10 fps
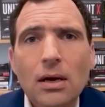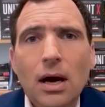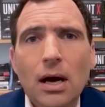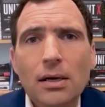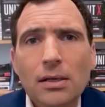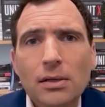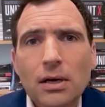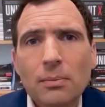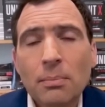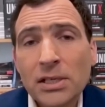uh,
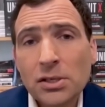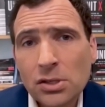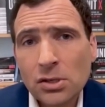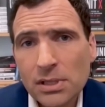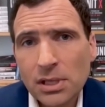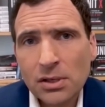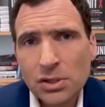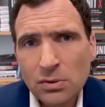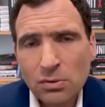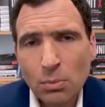meant to service the
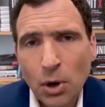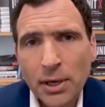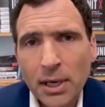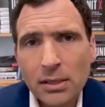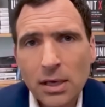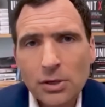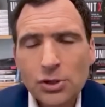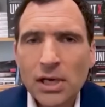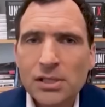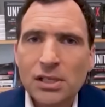consumer market
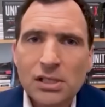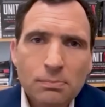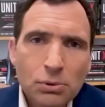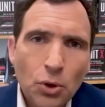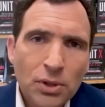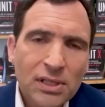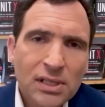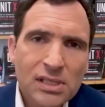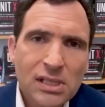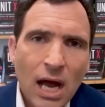just exploding in
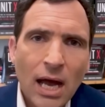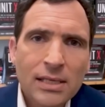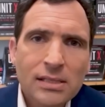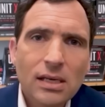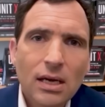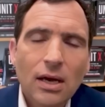size.